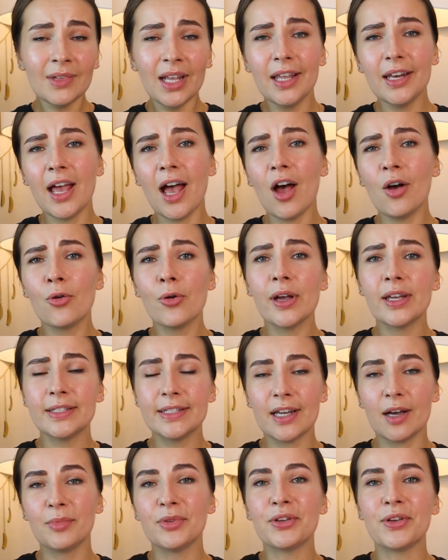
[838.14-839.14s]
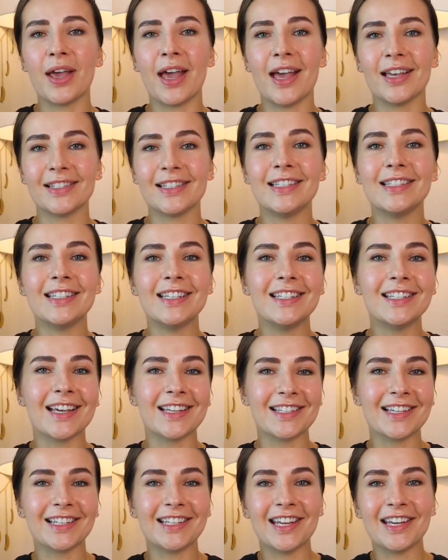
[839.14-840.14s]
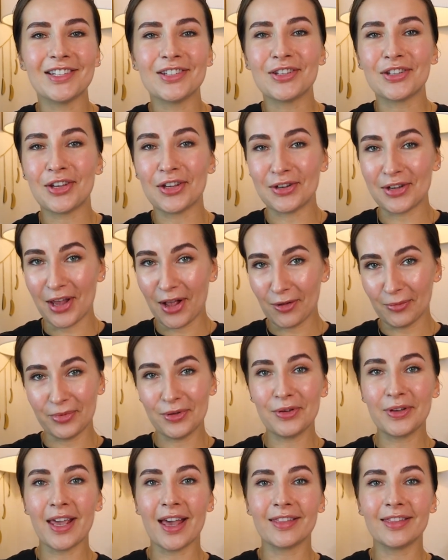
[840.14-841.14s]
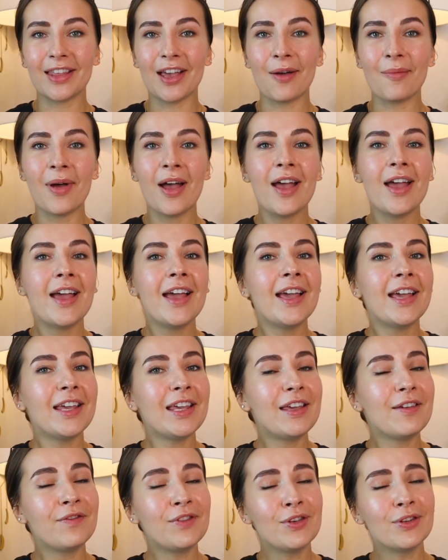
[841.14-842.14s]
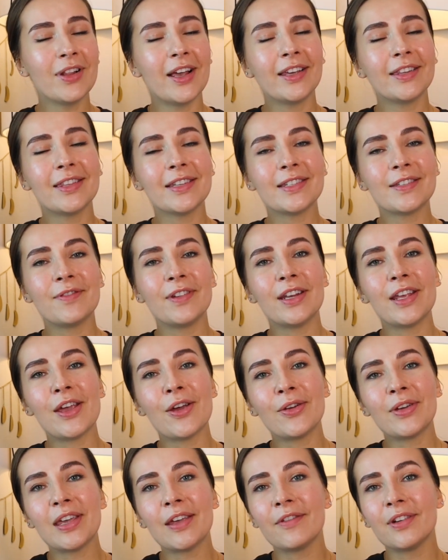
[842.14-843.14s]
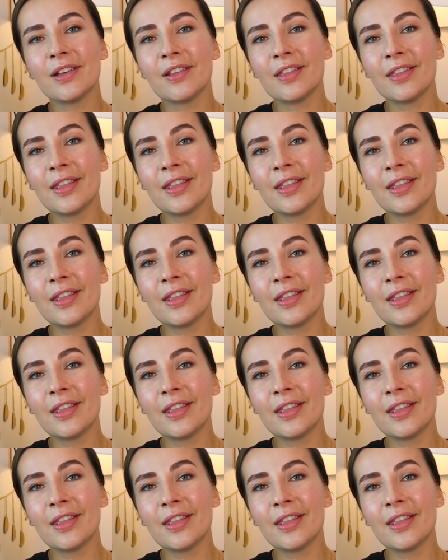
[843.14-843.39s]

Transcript: and how a W S E T designation can help you get them. If you like this video, give it a